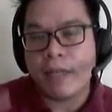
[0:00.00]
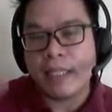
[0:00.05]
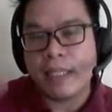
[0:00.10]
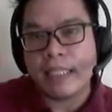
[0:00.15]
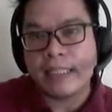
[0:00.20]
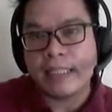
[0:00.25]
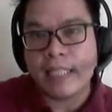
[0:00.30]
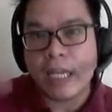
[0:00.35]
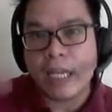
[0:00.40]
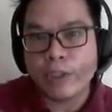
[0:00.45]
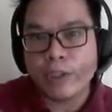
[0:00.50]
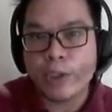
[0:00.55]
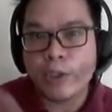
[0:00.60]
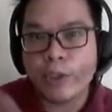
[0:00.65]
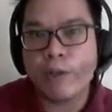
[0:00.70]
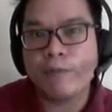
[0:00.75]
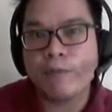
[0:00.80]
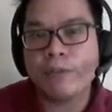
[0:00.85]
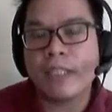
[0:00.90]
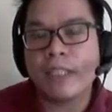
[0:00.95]
in the
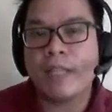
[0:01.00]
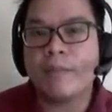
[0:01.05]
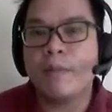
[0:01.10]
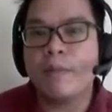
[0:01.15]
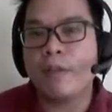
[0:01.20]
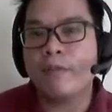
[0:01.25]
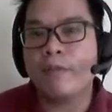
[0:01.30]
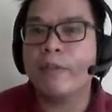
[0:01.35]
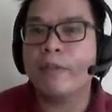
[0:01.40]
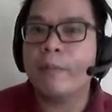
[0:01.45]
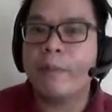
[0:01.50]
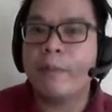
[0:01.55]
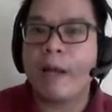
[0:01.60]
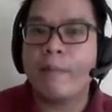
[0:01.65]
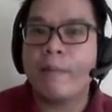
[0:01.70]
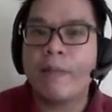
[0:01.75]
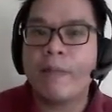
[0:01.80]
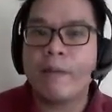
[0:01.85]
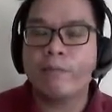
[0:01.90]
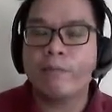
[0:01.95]
section of statement of the
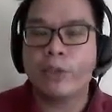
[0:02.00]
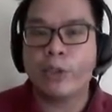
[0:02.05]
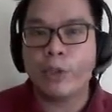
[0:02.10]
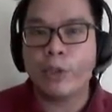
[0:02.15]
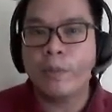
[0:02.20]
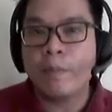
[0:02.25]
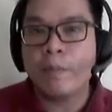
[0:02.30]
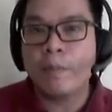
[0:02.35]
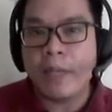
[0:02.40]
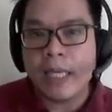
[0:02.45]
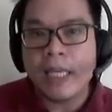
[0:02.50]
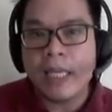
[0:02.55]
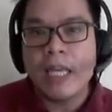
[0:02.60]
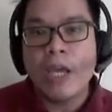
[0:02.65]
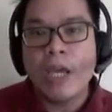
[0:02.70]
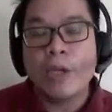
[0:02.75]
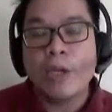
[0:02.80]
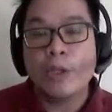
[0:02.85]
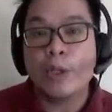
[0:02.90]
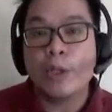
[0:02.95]
problem should be
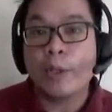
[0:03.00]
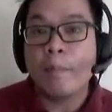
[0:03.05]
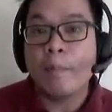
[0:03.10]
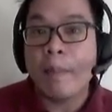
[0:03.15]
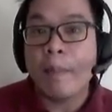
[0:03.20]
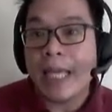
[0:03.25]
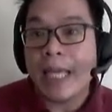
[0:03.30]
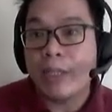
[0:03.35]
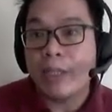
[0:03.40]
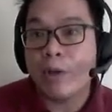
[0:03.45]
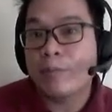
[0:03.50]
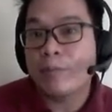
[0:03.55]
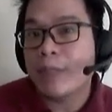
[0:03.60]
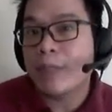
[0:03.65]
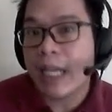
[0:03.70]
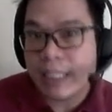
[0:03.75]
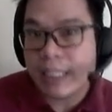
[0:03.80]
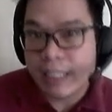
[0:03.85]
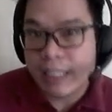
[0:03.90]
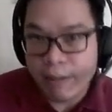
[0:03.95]
your main
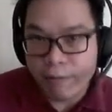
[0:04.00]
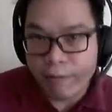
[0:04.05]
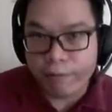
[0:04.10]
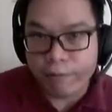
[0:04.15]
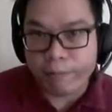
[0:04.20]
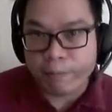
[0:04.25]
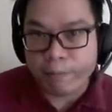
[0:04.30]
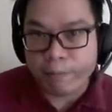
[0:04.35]
objective.